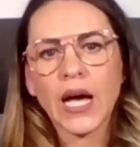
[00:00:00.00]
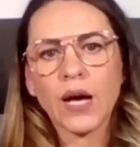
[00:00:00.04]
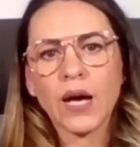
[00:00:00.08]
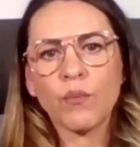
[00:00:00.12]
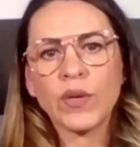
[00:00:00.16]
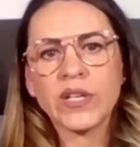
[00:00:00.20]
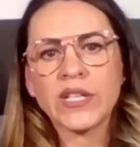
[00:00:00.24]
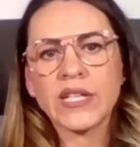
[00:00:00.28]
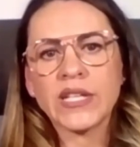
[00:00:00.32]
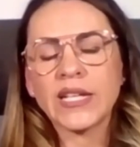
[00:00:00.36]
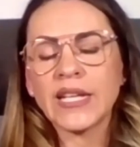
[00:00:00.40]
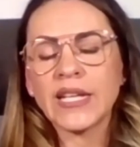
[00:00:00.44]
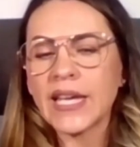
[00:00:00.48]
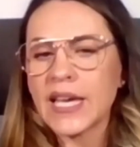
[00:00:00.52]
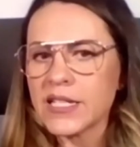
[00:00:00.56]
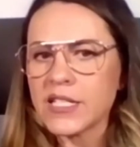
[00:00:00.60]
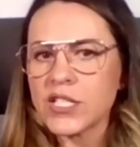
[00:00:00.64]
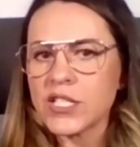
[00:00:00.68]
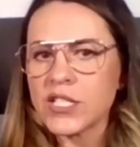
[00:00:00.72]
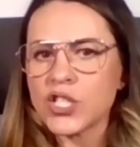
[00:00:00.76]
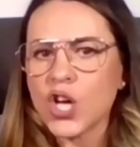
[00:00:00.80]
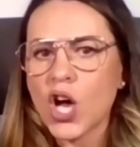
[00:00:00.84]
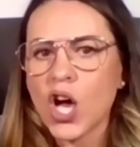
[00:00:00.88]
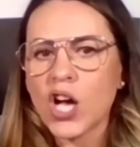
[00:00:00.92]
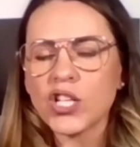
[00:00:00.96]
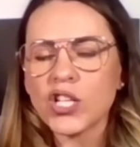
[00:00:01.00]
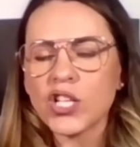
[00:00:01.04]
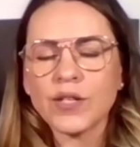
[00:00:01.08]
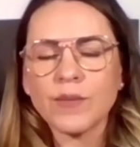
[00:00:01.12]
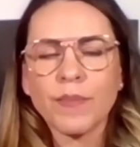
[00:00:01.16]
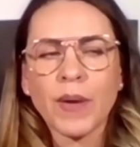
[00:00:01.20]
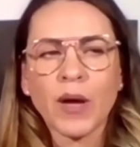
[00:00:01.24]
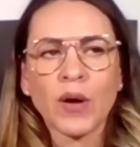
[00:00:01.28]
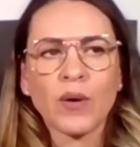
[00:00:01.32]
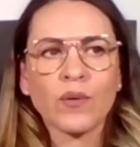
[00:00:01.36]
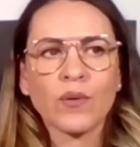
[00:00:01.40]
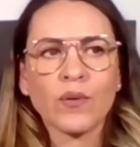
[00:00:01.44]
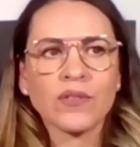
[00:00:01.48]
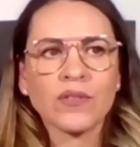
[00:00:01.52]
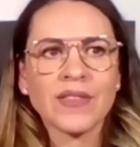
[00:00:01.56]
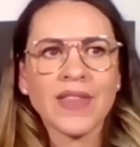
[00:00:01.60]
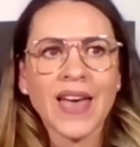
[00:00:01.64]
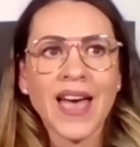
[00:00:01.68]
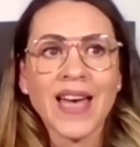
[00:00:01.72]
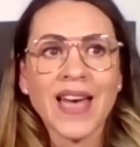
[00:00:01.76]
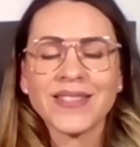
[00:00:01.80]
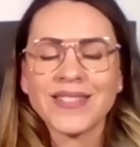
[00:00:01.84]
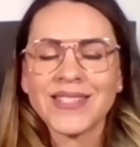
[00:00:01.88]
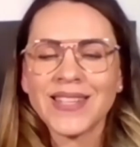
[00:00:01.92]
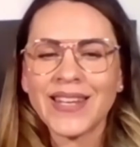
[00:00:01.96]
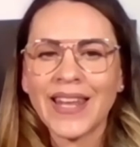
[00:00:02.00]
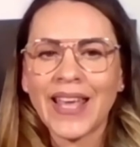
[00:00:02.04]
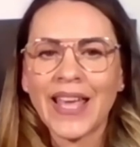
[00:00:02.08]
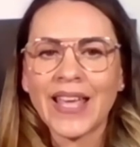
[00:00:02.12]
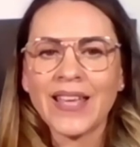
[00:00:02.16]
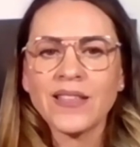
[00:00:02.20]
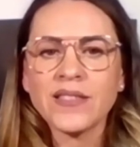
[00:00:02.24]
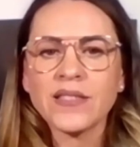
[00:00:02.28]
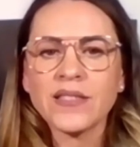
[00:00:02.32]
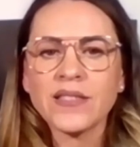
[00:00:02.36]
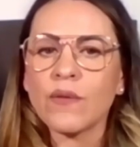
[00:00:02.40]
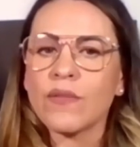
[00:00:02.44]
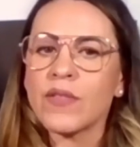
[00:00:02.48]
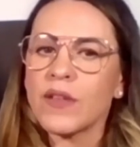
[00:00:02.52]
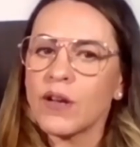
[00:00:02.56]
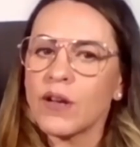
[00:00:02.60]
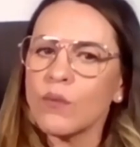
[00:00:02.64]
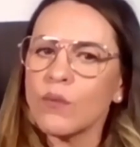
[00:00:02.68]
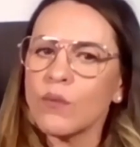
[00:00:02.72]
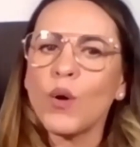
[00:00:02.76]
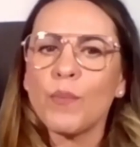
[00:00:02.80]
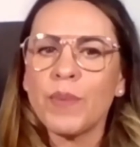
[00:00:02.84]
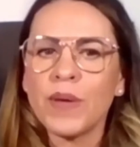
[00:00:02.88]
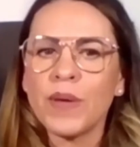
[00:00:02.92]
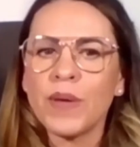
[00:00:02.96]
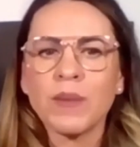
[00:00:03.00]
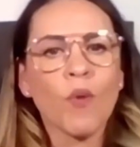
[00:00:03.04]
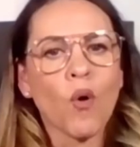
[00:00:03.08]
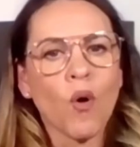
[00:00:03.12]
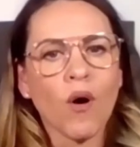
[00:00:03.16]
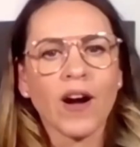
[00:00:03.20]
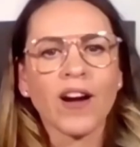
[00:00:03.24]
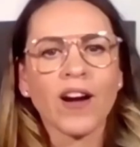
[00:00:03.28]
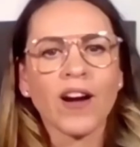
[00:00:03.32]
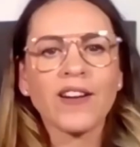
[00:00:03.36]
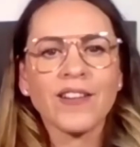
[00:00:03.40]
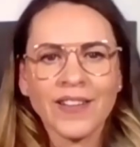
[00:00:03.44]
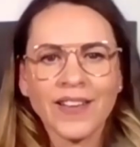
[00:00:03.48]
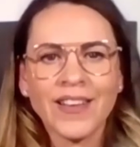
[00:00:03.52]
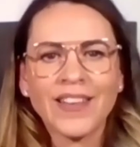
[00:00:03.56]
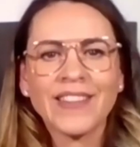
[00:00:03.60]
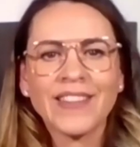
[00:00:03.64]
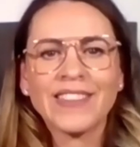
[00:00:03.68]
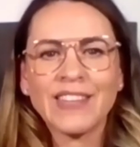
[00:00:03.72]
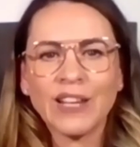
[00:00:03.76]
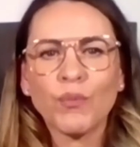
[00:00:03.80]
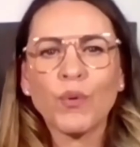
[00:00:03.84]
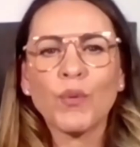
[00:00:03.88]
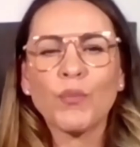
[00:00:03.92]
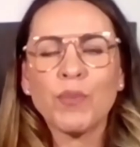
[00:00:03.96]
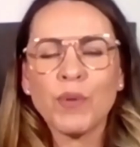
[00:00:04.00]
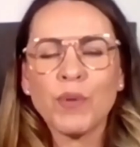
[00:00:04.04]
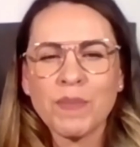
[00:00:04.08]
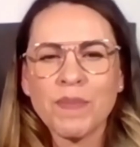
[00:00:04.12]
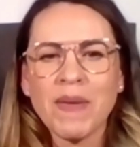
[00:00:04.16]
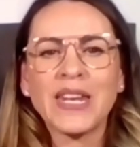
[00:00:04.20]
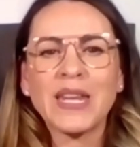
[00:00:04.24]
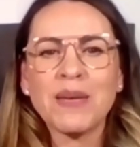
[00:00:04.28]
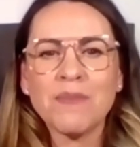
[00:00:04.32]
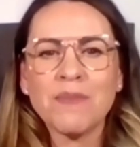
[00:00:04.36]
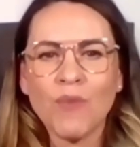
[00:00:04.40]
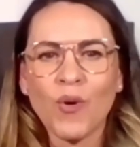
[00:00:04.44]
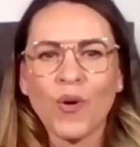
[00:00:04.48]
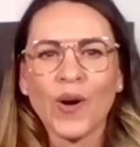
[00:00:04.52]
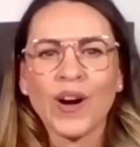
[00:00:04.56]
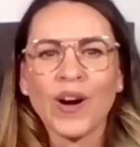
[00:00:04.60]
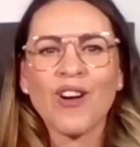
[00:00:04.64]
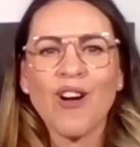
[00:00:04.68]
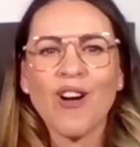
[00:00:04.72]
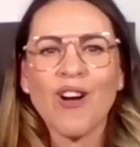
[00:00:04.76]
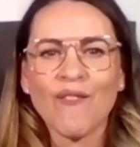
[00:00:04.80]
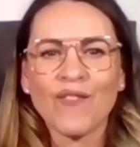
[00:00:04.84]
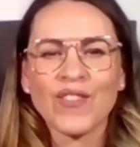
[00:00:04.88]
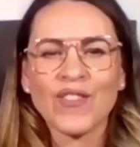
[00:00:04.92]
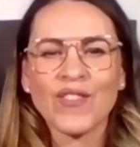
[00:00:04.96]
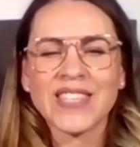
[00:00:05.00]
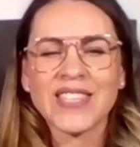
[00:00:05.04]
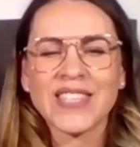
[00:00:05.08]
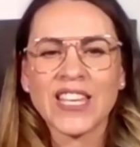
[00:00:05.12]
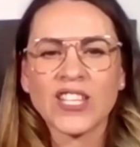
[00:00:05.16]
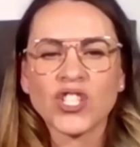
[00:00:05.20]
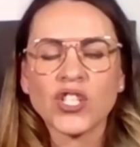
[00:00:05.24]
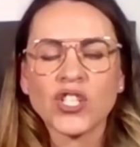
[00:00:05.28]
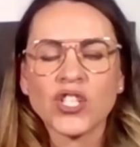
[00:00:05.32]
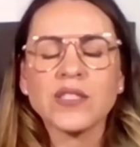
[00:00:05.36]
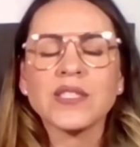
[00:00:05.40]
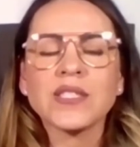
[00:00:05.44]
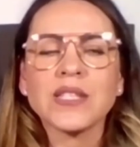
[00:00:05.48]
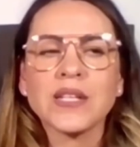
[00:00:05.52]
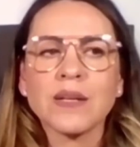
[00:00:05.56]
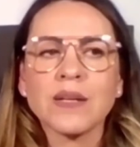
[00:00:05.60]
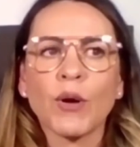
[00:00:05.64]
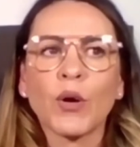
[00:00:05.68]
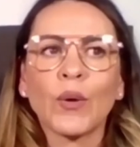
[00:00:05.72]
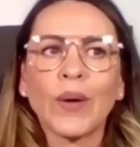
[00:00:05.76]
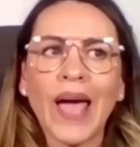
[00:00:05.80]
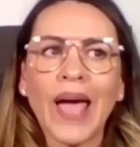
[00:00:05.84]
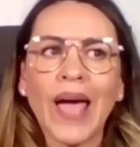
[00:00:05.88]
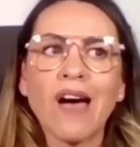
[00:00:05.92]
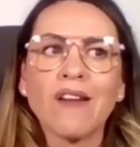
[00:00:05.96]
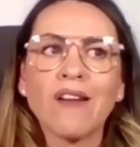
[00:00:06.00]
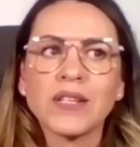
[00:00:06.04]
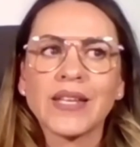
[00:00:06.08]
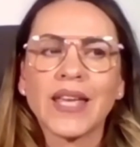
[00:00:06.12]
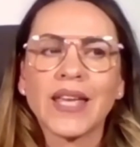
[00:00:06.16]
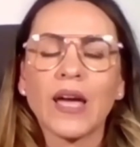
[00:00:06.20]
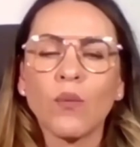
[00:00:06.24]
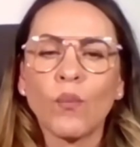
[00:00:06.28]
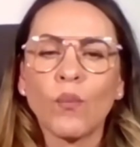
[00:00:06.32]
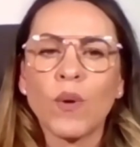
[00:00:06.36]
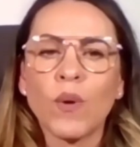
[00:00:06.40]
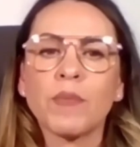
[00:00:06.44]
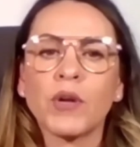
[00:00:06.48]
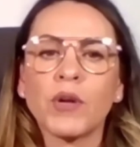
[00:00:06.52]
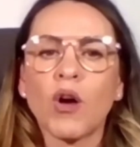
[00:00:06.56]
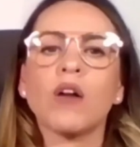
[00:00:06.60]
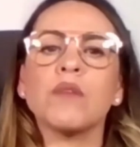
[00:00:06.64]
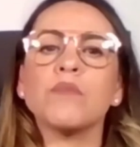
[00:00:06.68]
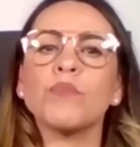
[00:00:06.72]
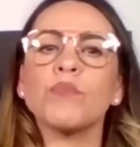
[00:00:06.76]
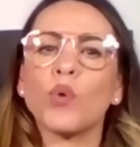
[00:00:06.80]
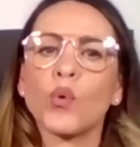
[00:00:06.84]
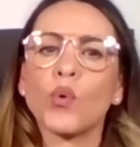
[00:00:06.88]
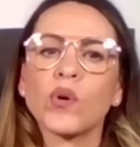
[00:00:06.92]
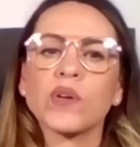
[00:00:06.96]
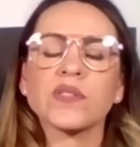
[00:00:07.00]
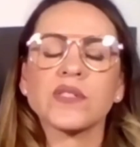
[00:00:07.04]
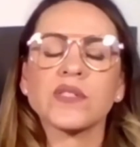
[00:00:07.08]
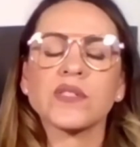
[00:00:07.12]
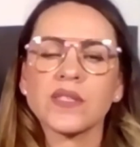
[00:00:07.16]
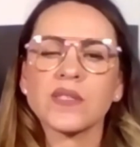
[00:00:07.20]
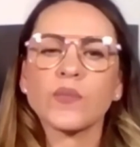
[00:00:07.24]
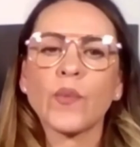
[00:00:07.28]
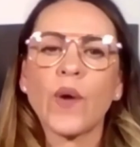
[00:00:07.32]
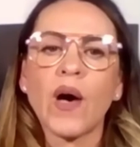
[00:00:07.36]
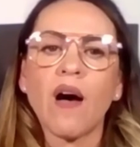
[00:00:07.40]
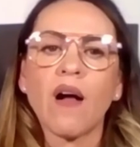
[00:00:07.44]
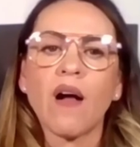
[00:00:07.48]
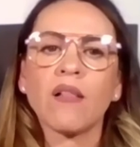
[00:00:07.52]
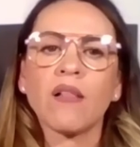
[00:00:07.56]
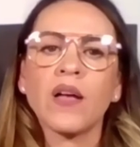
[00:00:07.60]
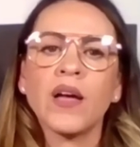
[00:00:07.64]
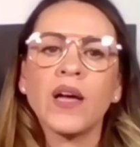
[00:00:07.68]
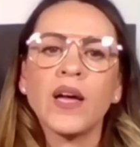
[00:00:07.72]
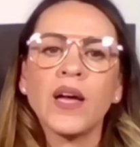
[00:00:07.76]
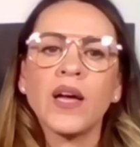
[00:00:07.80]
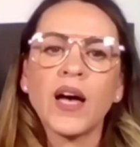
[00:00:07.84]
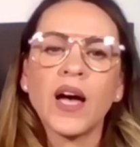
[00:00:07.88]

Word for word: Um, we didn't get to talk to about that today, so there will be more. There will be many more conversations and about how to get women on boards as well.